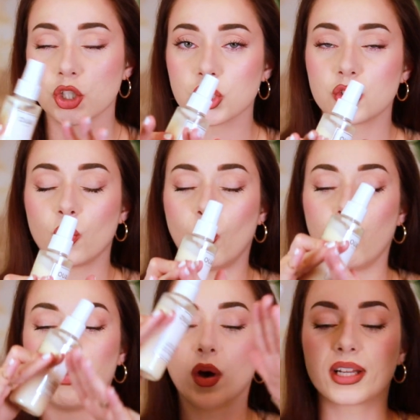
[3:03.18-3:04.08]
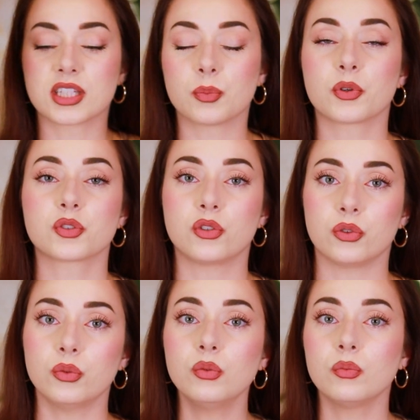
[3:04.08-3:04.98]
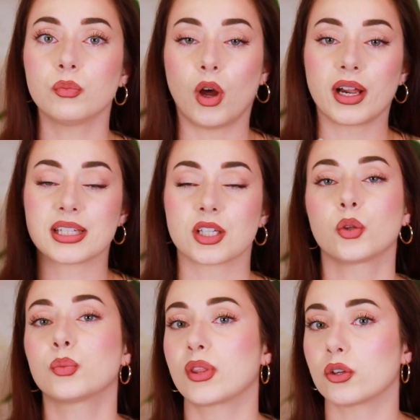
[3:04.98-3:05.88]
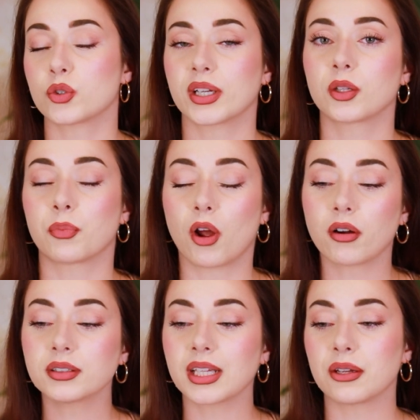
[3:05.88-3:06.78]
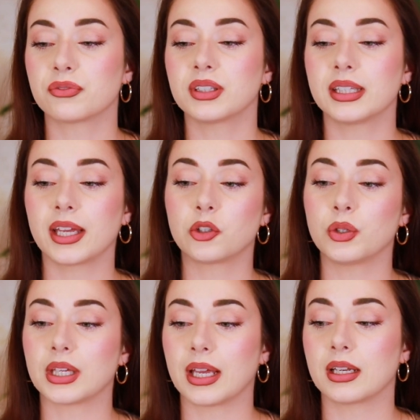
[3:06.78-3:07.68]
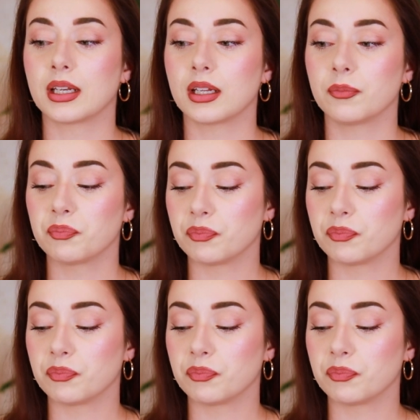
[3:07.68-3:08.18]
just what it's supposed to do on its own without trying the product, I feel like you get